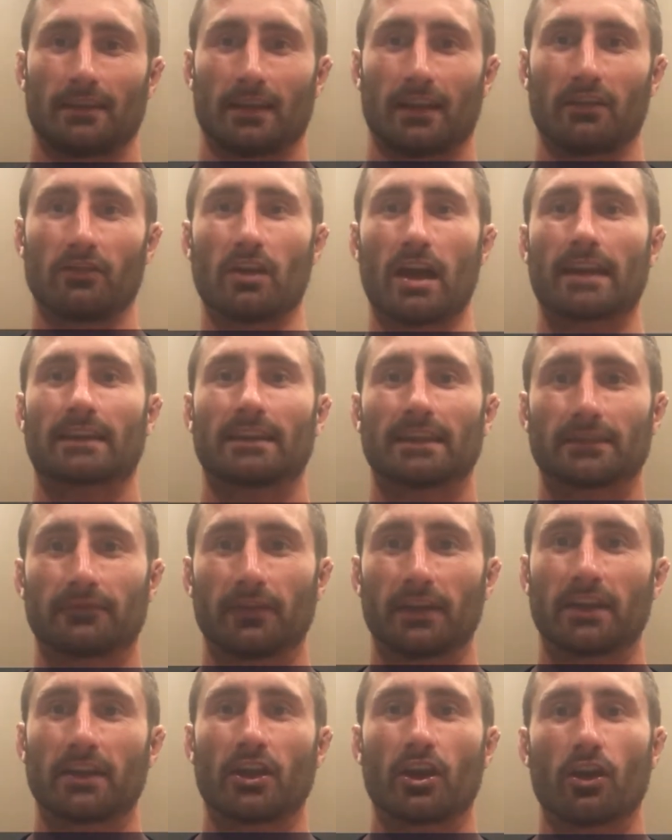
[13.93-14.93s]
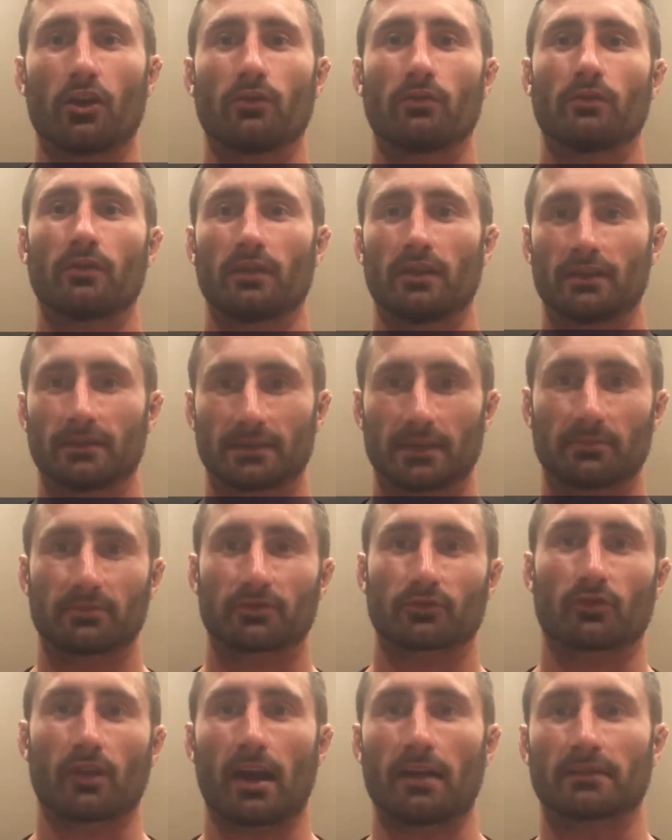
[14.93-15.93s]
like this video,
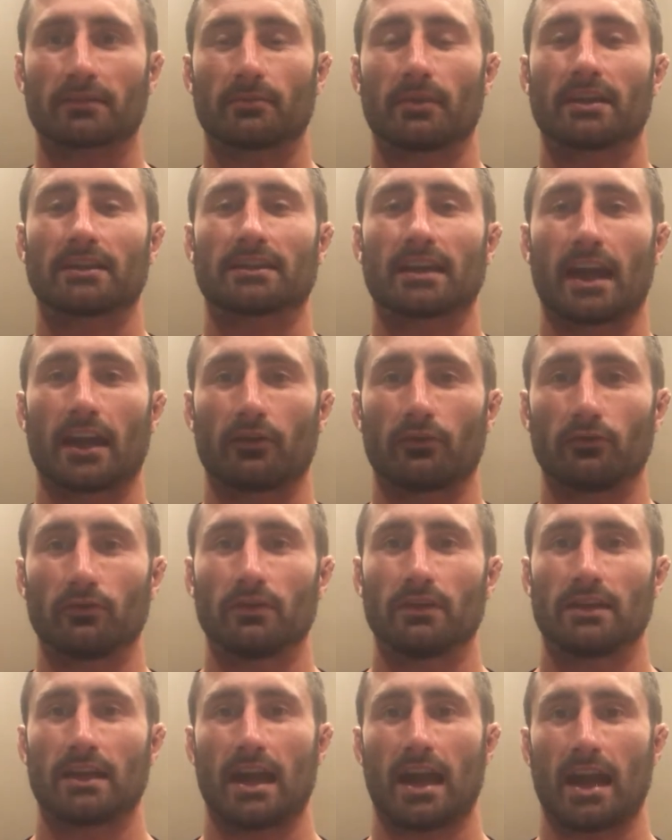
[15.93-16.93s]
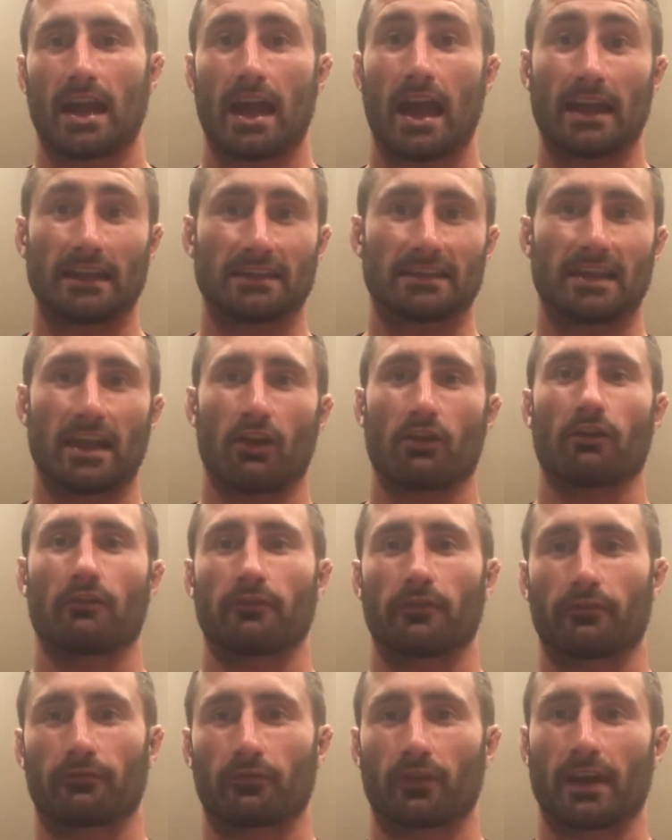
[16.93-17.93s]
subscribe to my channel, and share it with
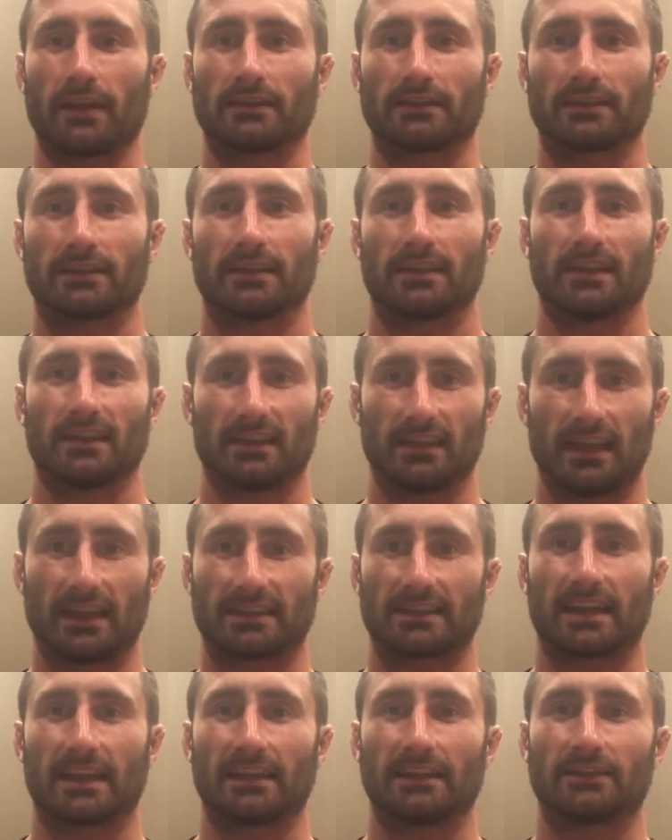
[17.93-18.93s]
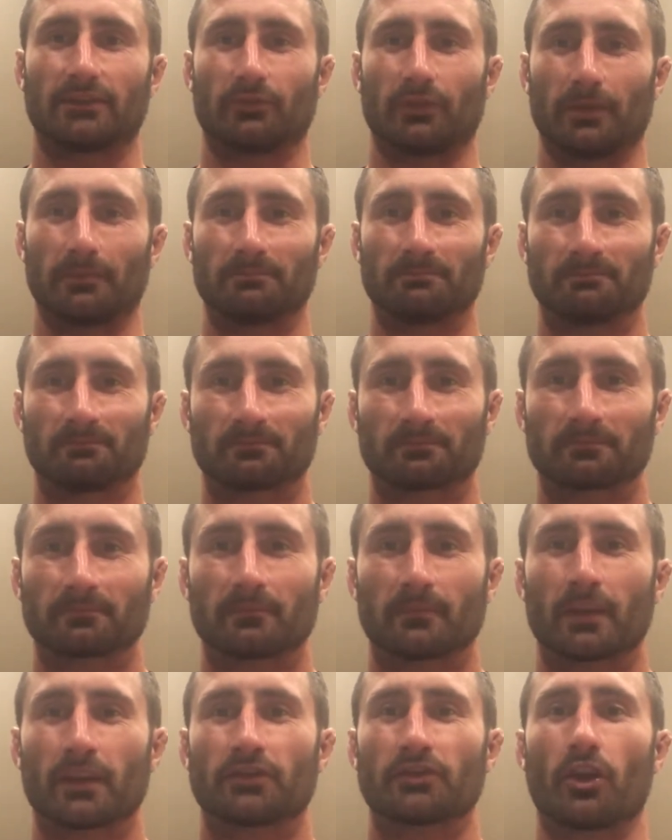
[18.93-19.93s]
your friends. Let's get into it.
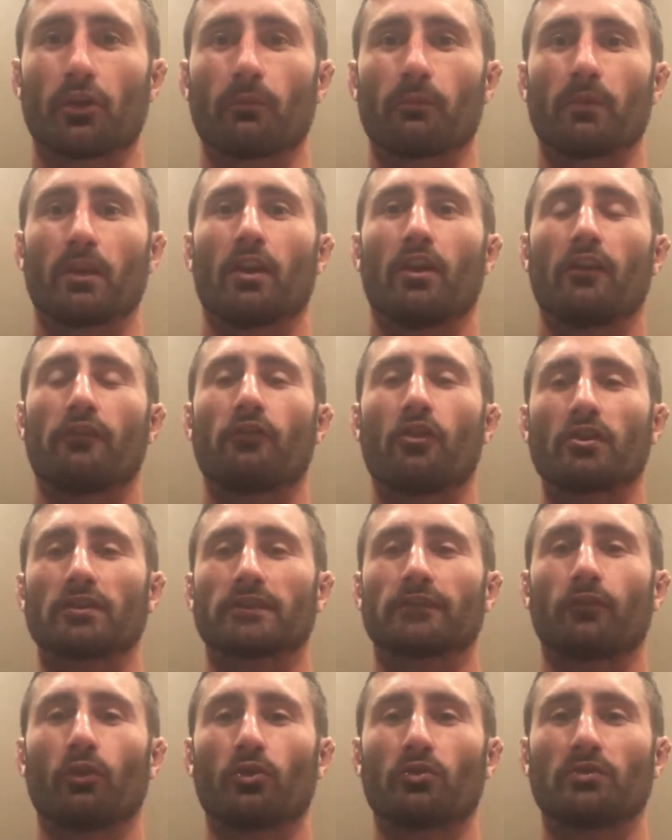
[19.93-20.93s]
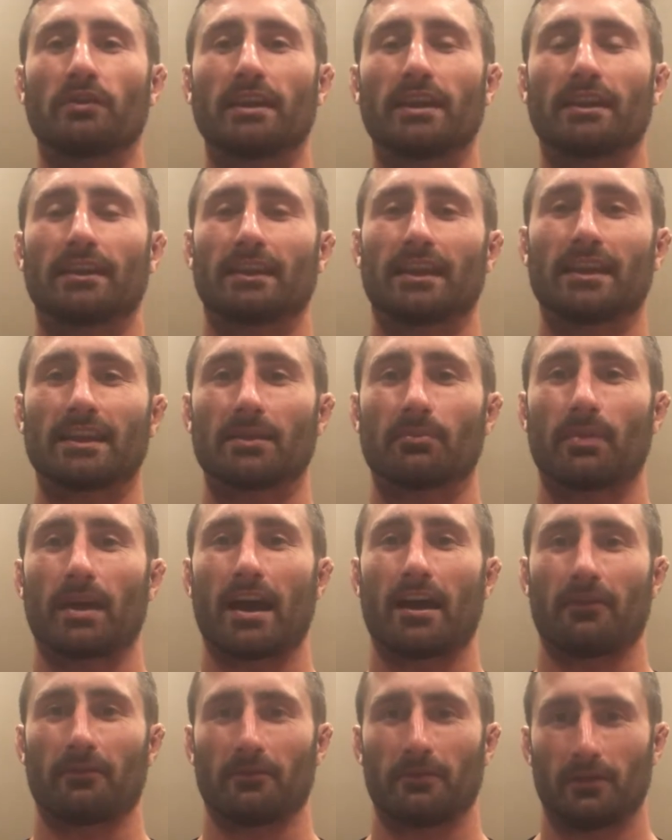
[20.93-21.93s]
So first of all, you need to think
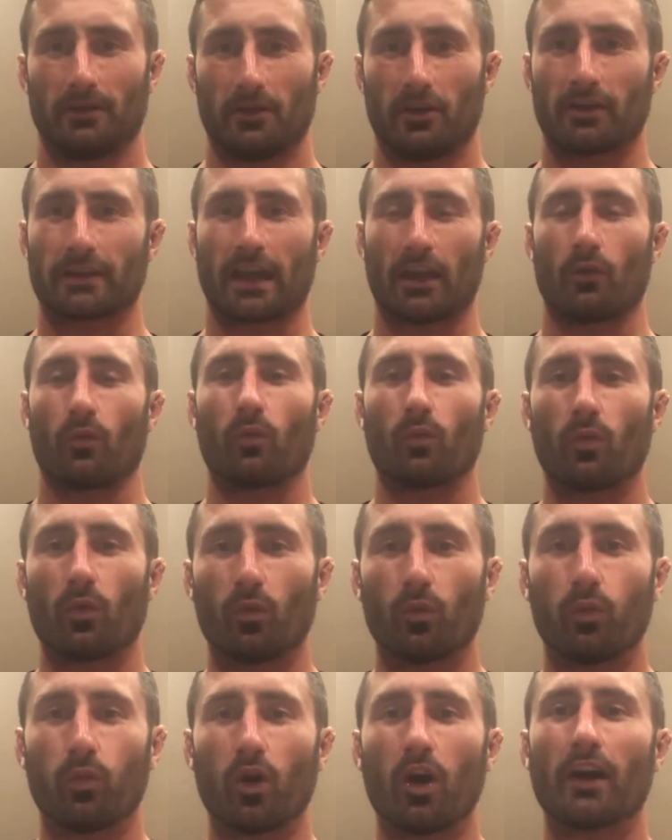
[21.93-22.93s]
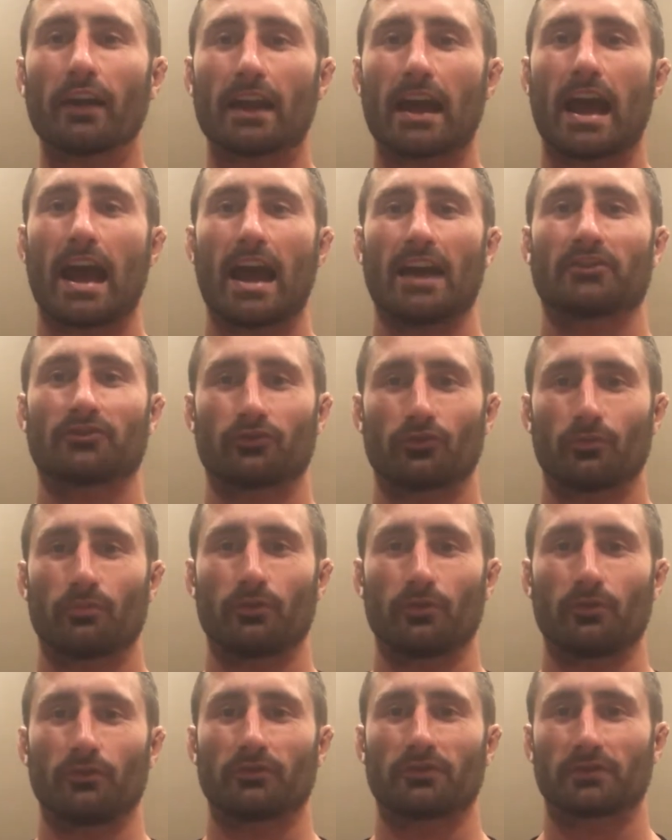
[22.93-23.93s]
about, okay, what
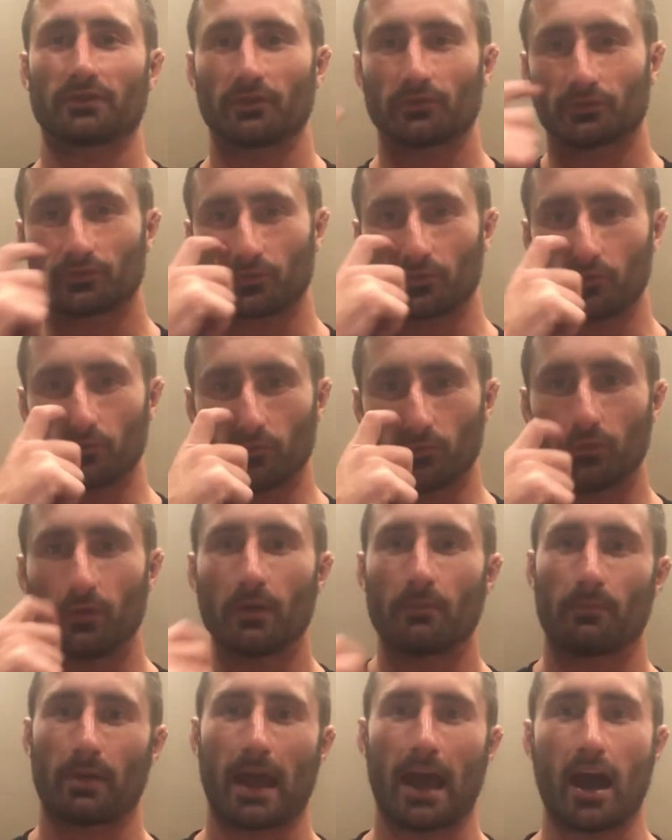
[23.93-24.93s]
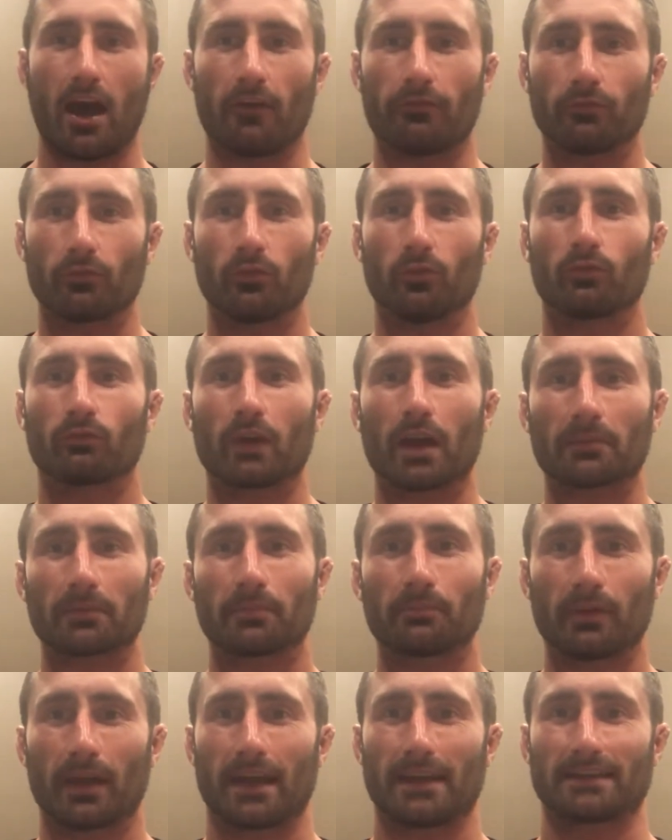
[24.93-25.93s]
attributes do powerful rugby
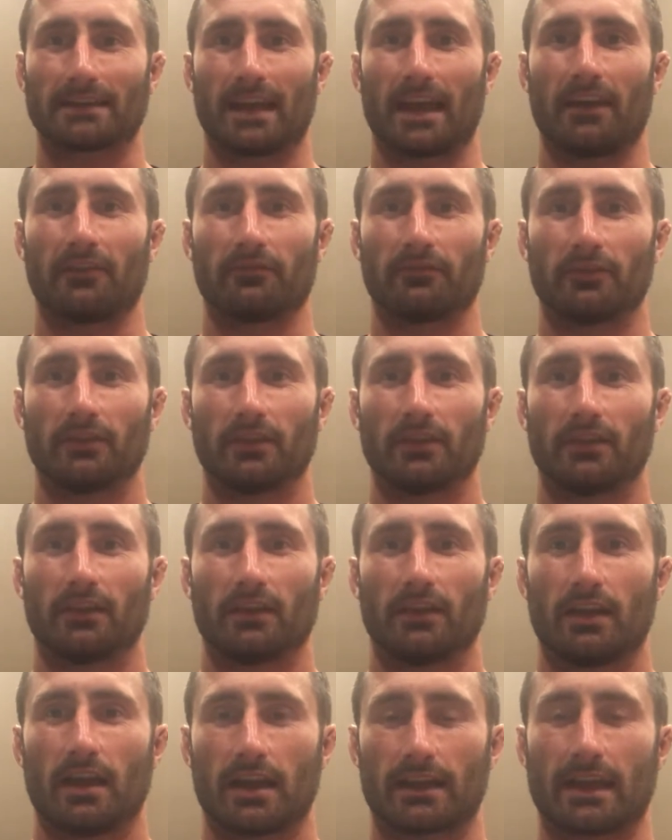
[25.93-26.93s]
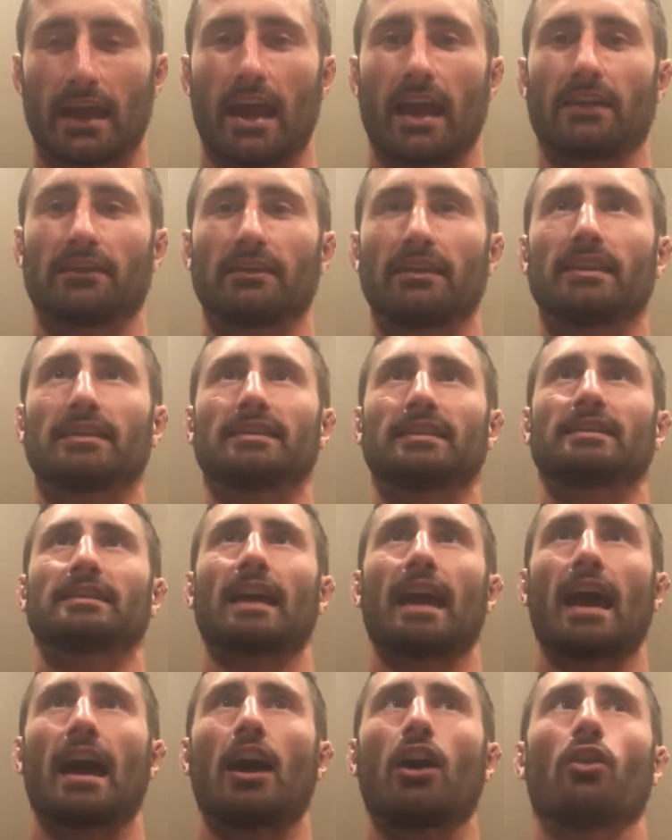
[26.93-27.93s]
players have? Okay, and this is
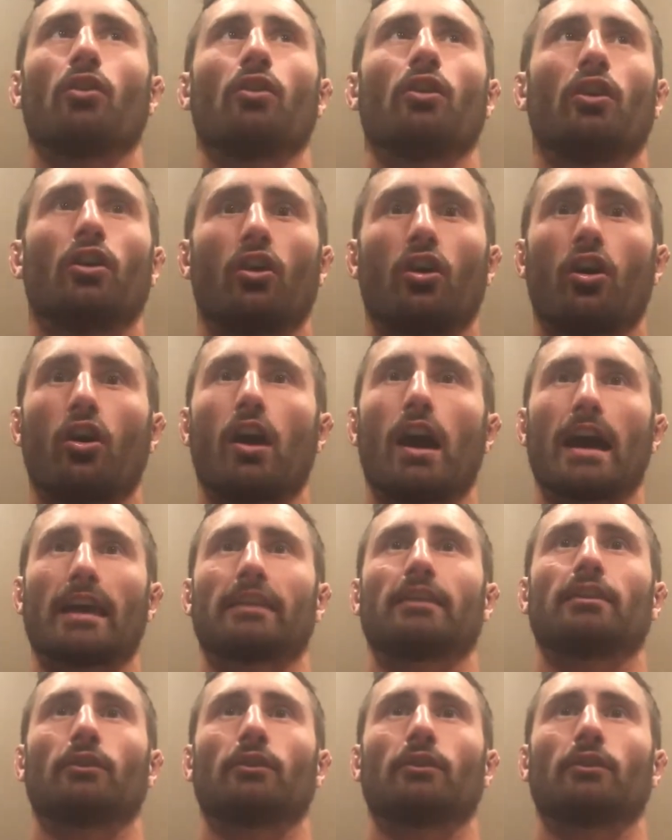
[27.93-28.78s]
how I